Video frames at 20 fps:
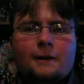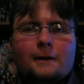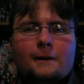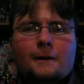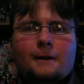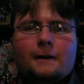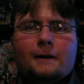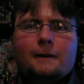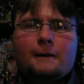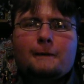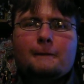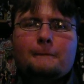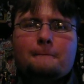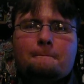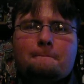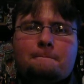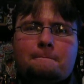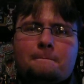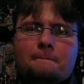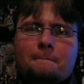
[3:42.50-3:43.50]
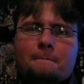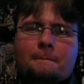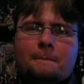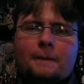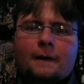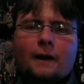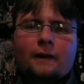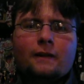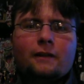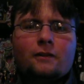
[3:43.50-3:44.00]

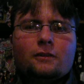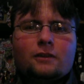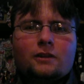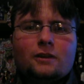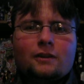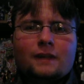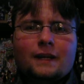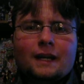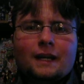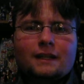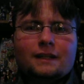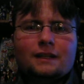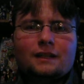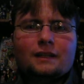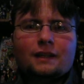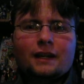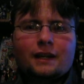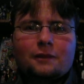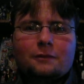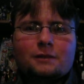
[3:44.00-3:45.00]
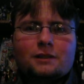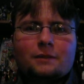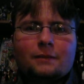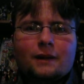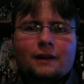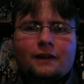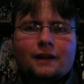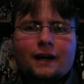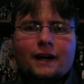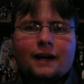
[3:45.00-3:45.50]
Another little thing I didn't like was
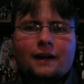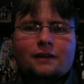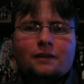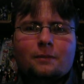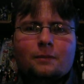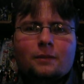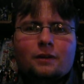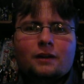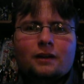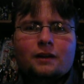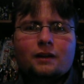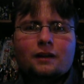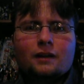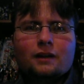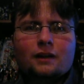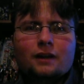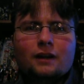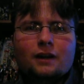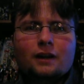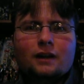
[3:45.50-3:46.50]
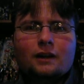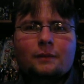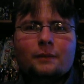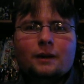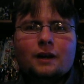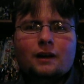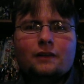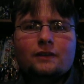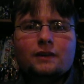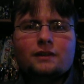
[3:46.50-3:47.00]
about Adam.
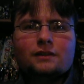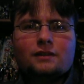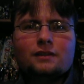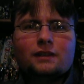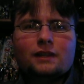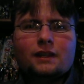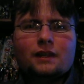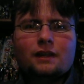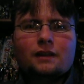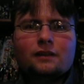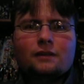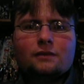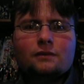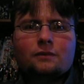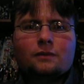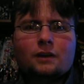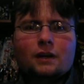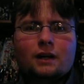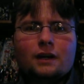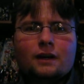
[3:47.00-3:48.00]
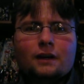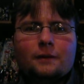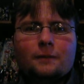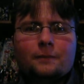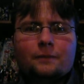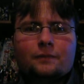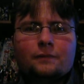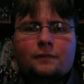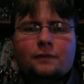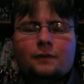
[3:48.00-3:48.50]
Obviously,
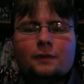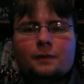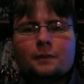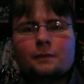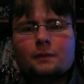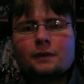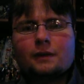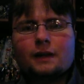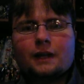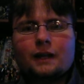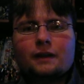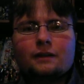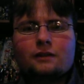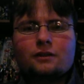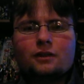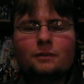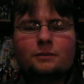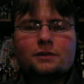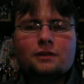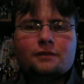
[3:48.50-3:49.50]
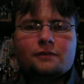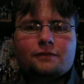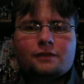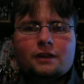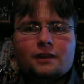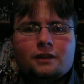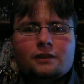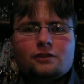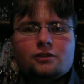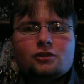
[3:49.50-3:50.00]
again in terms of the
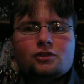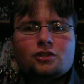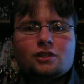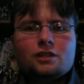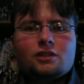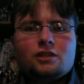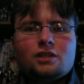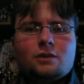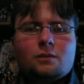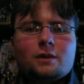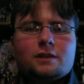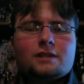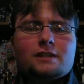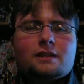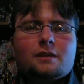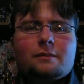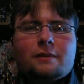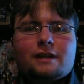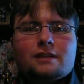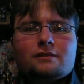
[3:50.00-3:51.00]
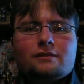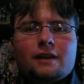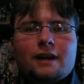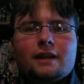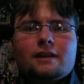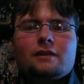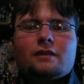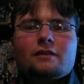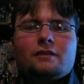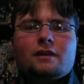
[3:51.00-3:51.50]
footage, Shinji wasn't the best
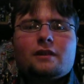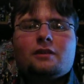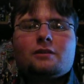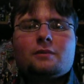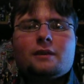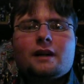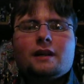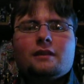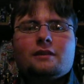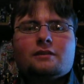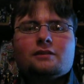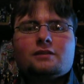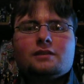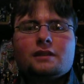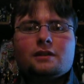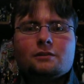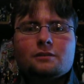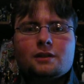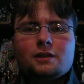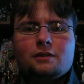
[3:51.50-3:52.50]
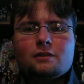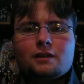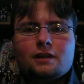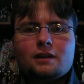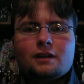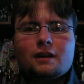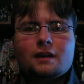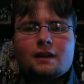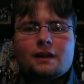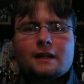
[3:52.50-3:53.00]
fighter of all the riders in
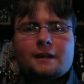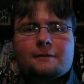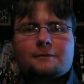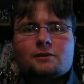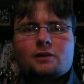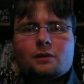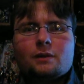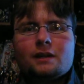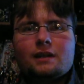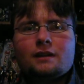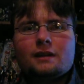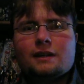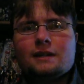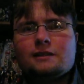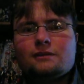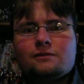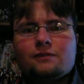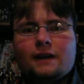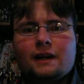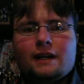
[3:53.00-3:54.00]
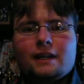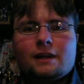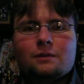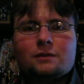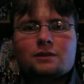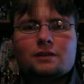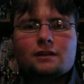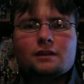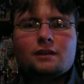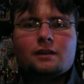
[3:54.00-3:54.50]
Ryuki, so his fighting
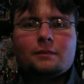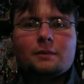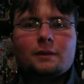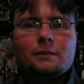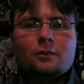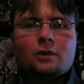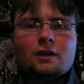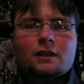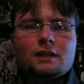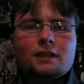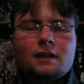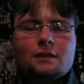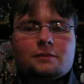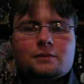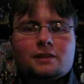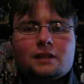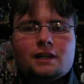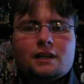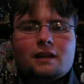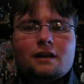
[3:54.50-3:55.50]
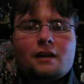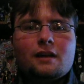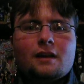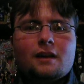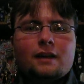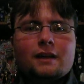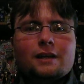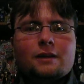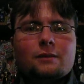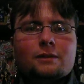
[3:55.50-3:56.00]
was a little bit more clumsy.
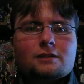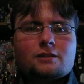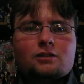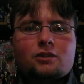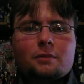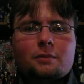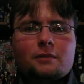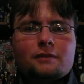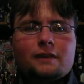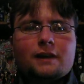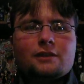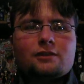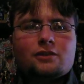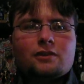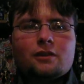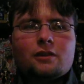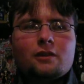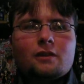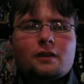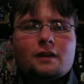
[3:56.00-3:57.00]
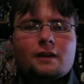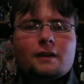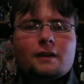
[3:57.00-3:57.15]
He wasn't so professional.